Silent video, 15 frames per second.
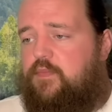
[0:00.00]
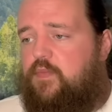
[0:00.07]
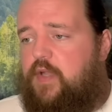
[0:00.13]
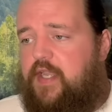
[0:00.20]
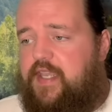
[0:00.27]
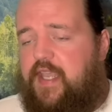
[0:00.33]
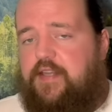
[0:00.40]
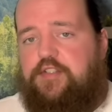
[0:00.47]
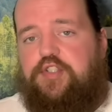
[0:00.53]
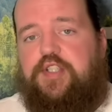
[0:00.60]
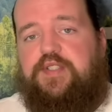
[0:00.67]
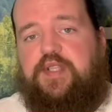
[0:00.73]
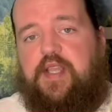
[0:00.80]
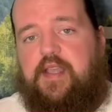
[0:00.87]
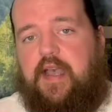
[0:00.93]
Again,
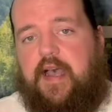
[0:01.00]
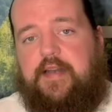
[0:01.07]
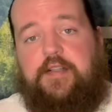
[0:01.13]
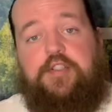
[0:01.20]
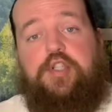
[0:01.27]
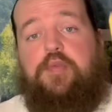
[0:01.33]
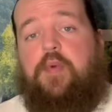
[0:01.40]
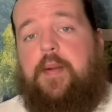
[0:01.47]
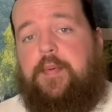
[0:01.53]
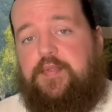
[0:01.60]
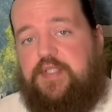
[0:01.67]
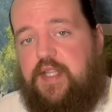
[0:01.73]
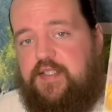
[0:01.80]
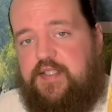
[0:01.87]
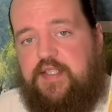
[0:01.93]
she's the goddess. She
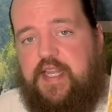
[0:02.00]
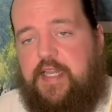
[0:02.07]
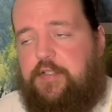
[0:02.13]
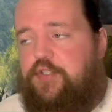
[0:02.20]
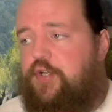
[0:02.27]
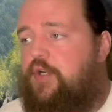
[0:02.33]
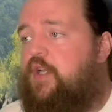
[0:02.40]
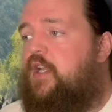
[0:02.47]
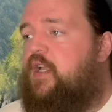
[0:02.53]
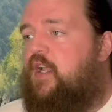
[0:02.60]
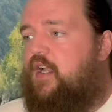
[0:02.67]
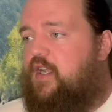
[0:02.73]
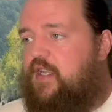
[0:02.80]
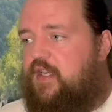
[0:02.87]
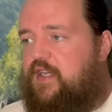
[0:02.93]
represents nature,
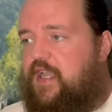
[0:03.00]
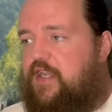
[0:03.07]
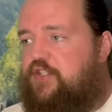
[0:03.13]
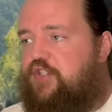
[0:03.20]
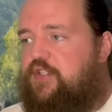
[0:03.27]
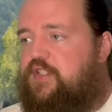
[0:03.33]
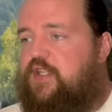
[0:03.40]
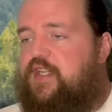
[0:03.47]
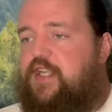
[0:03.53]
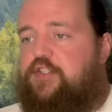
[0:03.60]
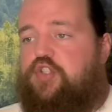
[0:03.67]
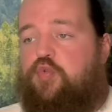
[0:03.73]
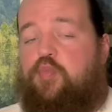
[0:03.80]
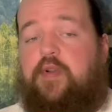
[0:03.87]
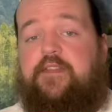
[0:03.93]
a connection to
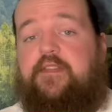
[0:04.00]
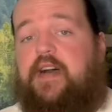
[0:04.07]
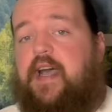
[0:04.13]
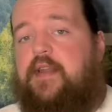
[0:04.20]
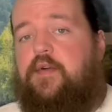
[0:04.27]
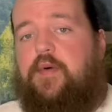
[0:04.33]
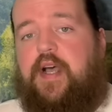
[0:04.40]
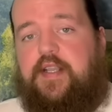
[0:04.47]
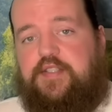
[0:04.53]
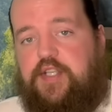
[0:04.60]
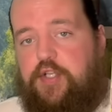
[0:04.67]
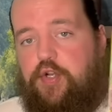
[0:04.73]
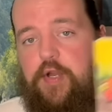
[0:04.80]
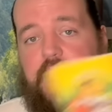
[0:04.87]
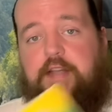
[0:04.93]
nature, revitalizing
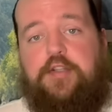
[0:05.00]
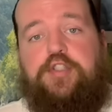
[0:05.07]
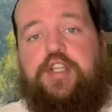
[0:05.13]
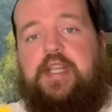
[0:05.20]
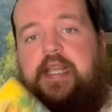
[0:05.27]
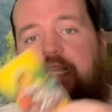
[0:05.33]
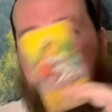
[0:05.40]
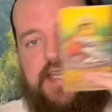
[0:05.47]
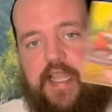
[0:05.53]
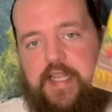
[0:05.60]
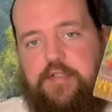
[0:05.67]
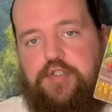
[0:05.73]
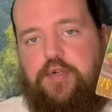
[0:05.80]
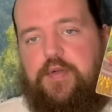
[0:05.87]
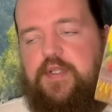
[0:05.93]
your energy in
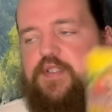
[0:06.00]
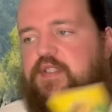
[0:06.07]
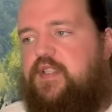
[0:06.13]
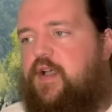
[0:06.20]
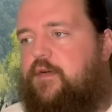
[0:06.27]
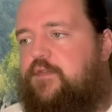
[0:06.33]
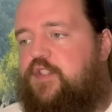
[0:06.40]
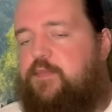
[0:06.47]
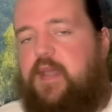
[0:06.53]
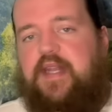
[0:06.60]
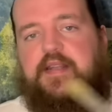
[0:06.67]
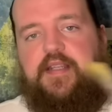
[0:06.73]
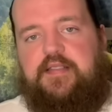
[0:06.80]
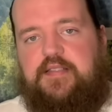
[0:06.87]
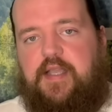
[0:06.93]
nature itself,
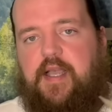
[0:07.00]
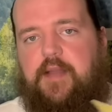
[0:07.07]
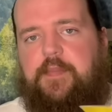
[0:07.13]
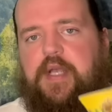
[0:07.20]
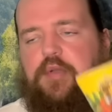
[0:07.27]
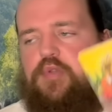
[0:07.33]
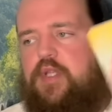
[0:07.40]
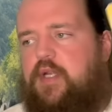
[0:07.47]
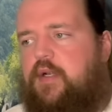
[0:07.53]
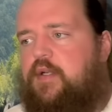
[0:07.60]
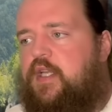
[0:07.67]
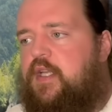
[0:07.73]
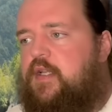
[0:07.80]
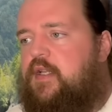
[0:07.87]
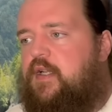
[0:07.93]
spending time out there.
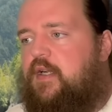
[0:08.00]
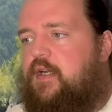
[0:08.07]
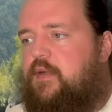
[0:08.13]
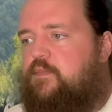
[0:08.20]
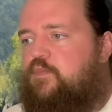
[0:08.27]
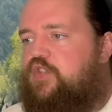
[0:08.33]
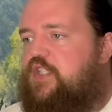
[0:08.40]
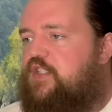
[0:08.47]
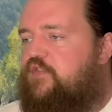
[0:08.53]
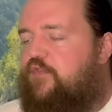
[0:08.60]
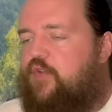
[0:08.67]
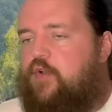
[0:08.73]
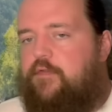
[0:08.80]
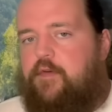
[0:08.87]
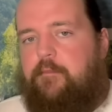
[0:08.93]
She's
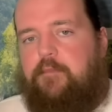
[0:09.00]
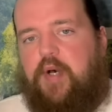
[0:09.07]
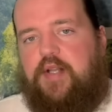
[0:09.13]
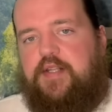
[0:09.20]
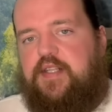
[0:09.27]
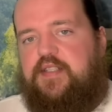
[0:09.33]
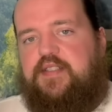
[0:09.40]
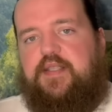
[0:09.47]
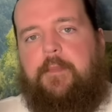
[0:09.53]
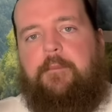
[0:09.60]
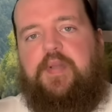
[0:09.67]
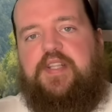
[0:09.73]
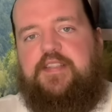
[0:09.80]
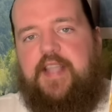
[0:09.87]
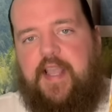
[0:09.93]
full of abundance and
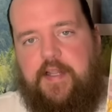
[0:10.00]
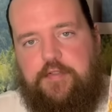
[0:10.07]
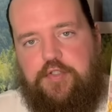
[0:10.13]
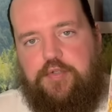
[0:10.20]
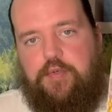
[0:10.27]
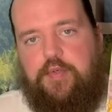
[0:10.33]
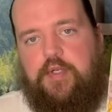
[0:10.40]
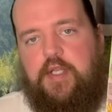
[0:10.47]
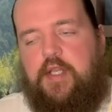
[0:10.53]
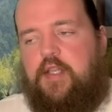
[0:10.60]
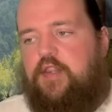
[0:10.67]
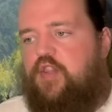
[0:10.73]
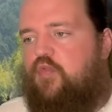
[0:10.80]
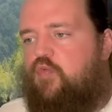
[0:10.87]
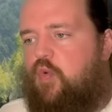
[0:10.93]
potential.
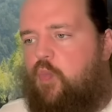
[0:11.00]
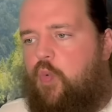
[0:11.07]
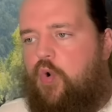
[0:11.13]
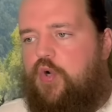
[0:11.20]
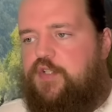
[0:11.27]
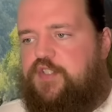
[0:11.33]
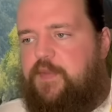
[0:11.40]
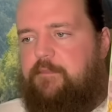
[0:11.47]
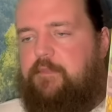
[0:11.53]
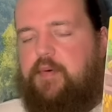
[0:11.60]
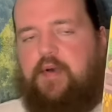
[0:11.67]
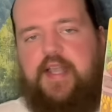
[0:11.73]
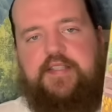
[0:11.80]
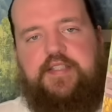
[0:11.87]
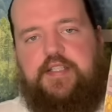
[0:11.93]
The rewards and
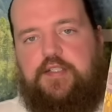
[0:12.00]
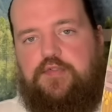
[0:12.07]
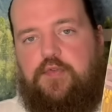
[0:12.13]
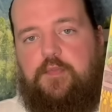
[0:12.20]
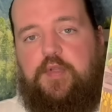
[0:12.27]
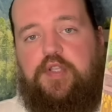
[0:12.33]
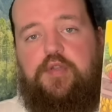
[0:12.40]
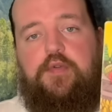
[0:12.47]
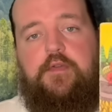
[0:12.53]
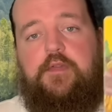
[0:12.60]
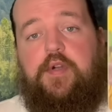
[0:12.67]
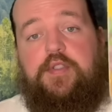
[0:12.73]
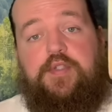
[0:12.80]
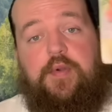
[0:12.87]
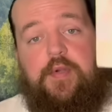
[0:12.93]
blessings from the
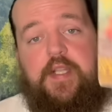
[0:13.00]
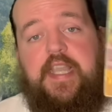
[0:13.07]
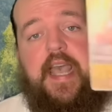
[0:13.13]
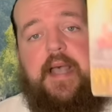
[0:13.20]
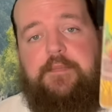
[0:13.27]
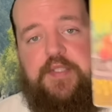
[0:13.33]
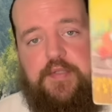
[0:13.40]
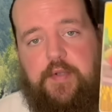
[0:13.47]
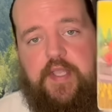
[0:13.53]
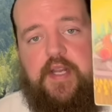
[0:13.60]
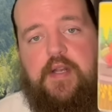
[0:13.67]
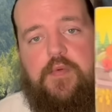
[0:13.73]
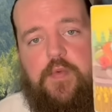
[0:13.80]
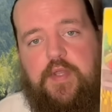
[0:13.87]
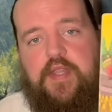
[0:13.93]
universe are
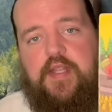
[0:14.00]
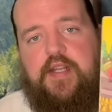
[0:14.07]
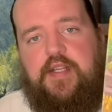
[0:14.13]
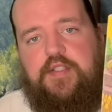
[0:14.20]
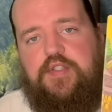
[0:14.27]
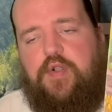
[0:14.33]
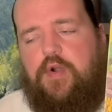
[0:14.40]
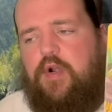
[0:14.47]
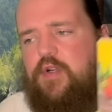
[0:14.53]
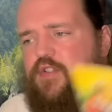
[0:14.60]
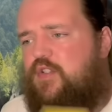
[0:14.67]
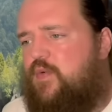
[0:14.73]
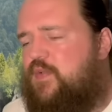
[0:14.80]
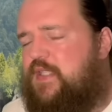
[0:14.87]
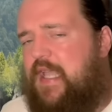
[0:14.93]
encapsulated within this card, so it's